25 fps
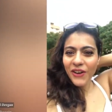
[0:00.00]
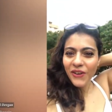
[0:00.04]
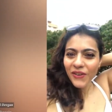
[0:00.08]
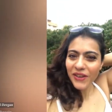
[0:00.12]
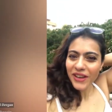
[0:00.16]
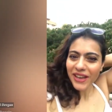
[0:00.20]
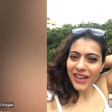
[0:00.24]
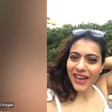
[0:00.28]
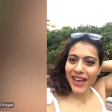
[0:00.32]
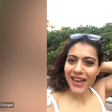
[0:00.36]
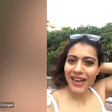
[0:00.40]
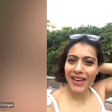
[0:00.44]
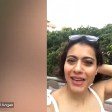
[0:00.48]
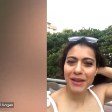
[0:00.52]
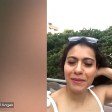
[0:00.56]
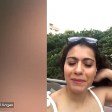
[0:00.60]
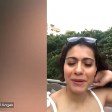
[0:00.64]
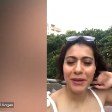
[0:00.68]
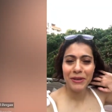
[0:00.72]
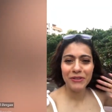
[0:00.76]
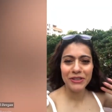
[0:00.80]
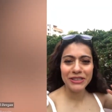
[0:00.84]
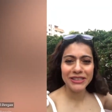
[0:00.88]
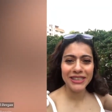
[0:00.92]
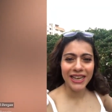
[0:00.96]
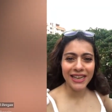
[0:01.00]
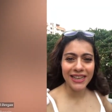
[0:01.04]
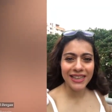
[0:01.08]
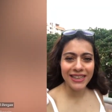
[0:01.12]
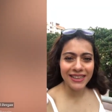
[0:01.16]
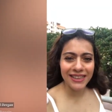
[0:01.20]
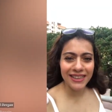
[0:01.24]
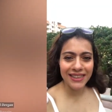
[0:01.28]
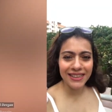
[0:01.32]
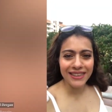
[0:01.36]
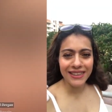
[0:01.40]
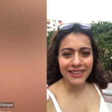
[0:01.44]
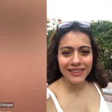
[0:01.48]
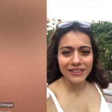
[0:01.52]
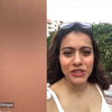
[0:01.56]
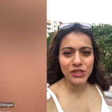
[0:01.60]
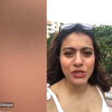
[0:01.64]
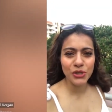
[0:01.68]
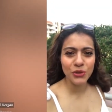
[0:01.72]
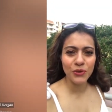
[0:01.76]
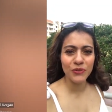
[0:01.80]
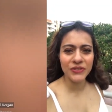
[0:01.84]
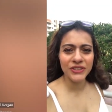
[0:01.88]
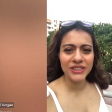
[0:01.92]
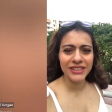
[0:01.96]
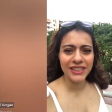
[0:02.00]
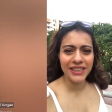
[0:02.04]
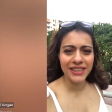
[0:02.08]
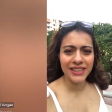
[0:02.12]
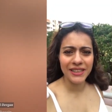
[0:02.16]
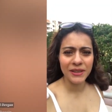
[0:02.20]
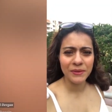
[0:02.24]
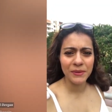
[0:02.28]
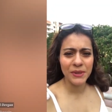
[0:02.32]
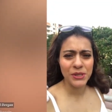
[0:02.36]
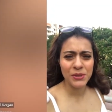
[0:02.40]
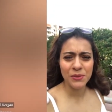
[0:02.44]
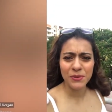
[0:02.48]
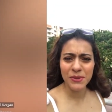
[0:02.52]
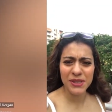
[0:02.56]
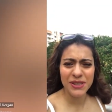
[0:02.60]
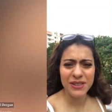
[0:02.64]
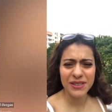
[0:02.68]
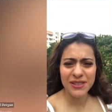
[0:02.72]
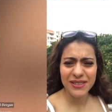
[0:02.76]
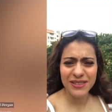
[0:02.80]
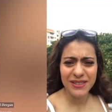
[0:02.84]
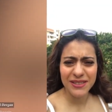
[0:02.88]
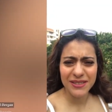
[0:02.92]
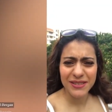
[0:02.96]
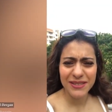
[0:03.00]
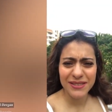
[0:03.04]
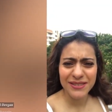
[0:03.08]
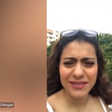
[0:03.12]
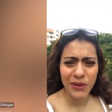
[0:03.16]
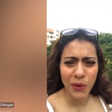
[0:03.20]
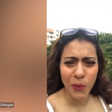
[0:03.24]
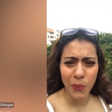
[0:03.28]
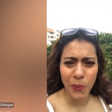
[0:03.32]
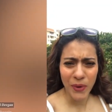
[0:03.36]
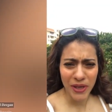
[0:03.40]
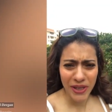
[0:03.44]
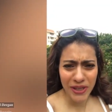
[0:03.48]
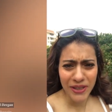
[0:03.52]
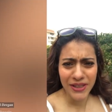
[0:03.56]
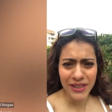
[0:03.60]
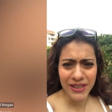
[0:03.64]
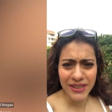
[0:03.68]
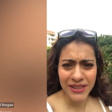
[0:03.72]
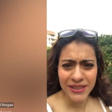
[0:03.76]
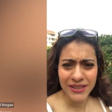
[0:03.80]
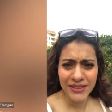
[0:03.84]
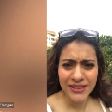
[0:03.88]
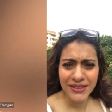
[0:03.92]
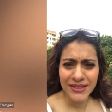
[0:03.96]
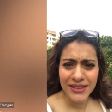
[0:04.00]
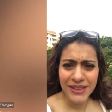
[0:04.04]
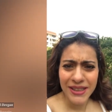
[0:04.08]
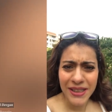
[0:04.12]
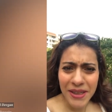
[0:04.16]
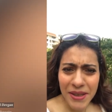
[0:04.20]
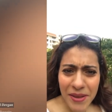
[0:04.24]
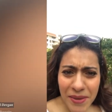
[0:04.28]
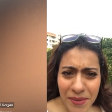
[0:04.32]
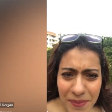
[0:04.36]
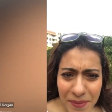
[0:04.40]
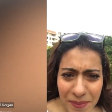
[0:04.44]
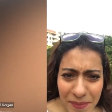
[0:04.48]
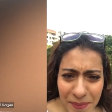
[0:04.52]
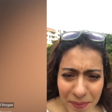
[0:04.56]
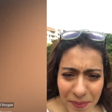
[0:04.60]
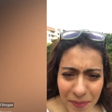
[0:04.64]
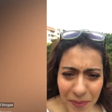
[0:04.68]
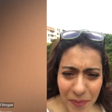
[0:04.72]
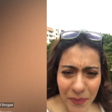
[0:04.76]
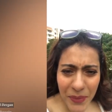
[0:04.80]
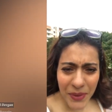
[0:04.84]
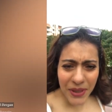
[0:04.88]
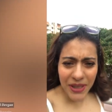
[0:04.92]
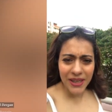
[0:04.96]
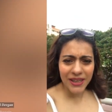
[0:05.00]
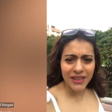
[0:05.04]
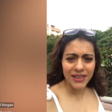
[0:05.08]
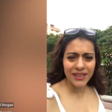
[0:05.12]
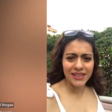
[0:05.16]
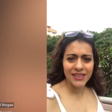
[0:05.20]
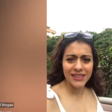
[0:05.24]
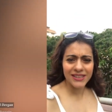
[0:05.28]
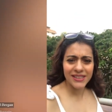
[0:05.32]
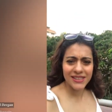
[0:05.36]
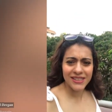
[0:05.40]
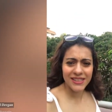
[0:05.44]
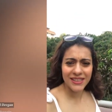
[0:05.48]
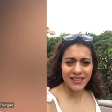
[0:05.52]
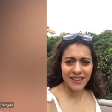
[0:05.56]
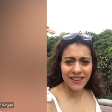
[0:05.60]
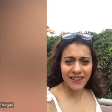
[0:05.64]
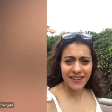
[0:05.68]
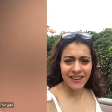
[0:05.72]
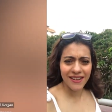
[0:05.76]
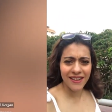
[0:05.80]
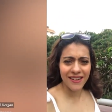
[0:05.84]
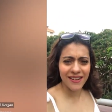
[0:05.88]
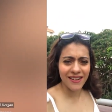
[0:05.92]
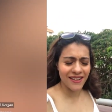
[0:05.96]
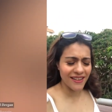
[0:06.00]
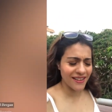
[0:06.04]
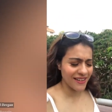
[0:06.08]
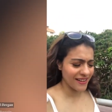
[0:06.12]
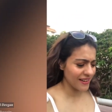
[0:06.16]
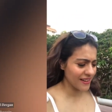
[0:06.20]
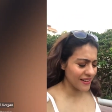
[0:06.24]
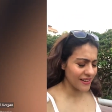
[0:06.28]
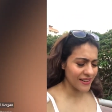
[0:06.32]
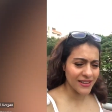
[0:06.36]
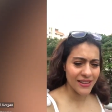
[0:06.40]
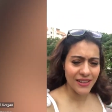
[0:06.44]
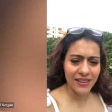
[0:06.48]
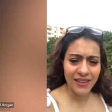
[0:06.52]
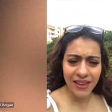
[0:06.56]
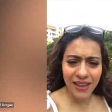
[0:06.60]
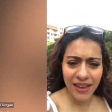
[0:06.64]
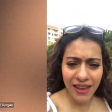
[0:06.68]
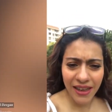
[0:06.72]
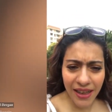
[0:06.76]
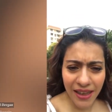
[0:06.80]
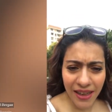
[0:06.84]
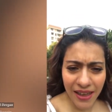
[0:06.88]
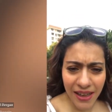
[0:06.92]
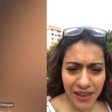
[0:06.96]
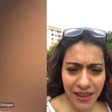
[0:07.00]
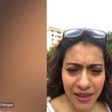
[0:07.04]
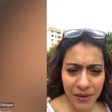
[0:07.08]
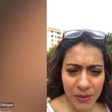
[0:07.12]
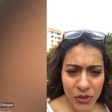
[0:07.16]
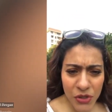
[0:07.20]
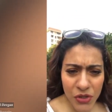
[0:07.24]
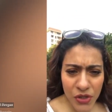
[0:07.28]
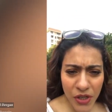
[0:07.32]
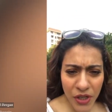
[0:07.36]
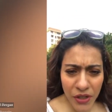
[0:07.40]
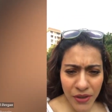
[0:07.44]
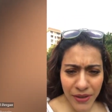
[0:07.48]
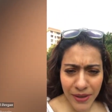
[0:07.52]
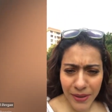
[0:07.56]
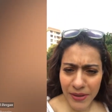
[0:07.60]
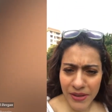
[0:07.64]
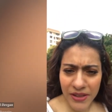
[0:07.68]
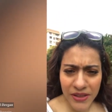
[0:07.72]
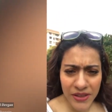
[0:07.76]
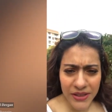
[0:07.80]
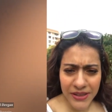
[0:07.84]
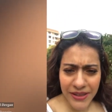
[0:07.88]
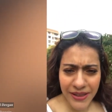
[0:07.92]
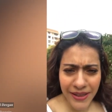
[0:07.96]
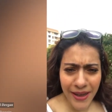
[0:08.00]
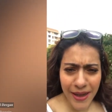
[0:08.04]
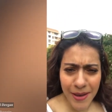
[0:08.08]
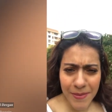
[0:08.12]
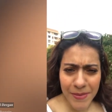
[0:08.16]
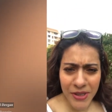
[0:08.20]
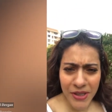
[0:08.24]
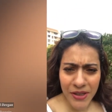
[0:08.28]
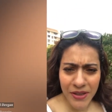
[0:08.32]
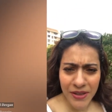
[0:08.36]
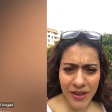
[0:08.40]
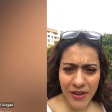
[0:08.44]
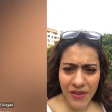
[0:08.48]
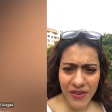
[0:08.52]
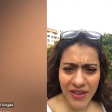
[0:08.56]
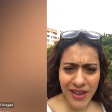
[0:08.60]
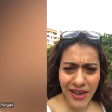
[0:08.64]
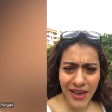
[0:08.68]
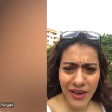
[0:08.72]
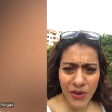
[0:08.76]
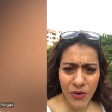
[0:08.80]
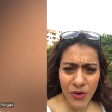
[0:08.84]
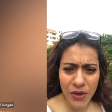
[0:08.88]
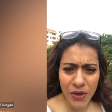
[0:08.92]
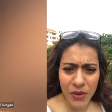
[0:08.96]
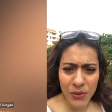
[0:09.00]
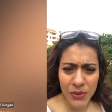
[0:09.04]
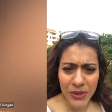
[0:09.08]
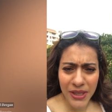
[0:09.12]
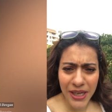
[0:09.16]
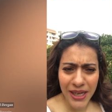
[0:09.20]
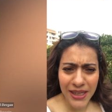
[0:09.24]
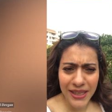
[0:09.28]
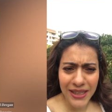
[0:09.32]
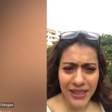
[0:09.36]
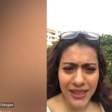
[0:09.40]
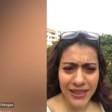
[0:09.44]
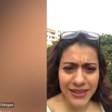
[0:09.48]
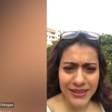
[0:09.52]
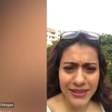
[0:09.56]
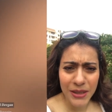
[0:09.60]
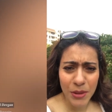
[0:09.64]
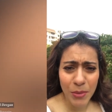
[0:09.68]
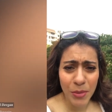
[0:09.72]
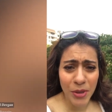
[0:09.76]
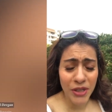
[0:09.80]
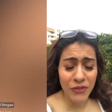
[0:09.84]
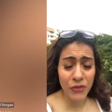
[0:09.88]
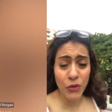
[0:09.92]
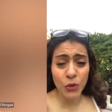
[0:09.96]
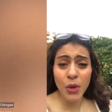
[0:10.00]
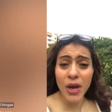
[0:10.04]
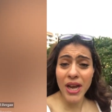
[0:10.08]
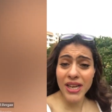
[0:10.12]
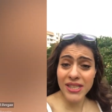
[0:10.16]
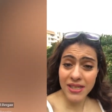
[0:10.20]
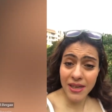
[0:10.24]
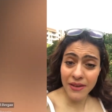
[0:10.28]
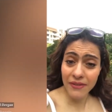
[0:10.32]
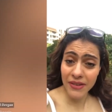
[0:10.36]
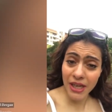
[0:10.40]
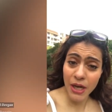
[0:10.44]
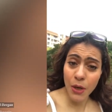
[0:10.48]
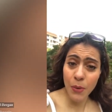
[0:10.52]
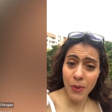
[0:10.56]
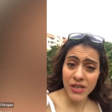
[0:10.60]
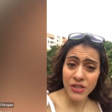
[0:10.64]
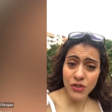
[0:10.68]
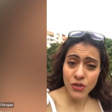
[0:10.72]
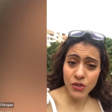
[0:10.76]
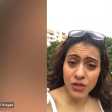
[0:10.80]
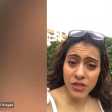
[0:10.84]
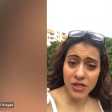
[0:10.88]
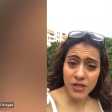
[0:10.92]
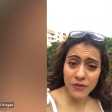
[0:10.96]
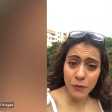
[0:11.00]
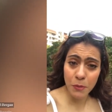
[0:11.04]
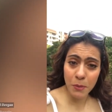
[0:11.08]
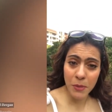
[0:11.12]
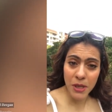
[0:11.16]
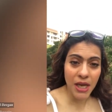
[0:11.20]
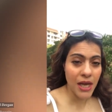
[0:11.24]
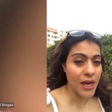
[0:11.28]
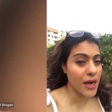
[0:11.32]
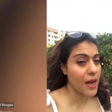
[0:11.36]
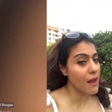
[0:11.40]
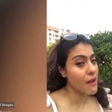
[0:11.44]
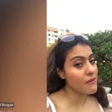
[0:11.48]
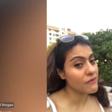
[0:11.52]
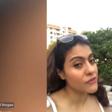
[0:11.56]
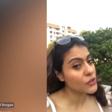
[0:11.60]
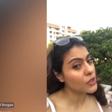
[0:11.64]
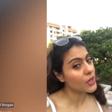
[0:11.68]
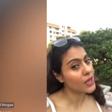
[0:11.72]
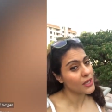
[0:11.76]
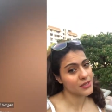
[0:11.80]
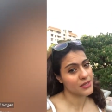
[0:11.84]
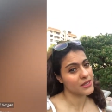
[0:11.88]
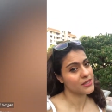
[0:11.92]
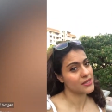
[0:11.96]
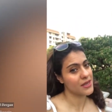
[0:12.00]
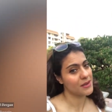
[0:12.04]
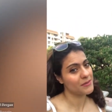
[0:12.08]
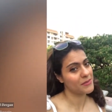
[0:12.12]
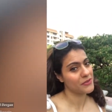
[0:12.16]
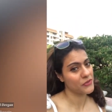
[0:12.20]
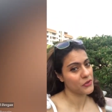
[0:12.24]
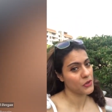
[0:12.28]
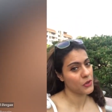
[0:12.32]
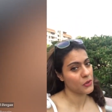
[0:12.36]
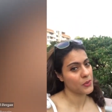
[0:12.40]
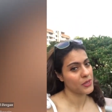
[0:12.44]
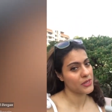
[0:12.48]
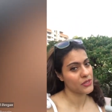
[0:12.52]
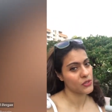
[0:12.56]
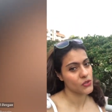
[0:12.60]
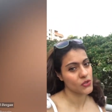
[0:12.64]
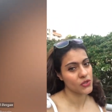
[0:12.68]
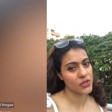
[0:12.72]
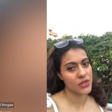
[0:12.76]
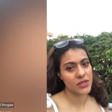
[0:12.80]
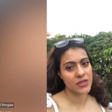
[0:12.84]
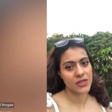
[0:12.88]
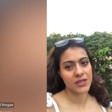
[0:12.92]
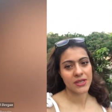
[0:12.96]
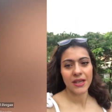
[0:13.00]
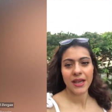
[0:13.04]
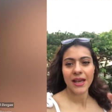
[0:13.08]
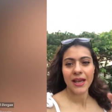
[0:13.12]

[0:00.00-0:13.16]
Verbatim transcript: okay, I had a little bit of a technical glitch over there, which was weird. But, uh, and I was trying to turn the camera around and I couldn't do that either. But if you guys have any questions for me, I'd love to answer some of your questions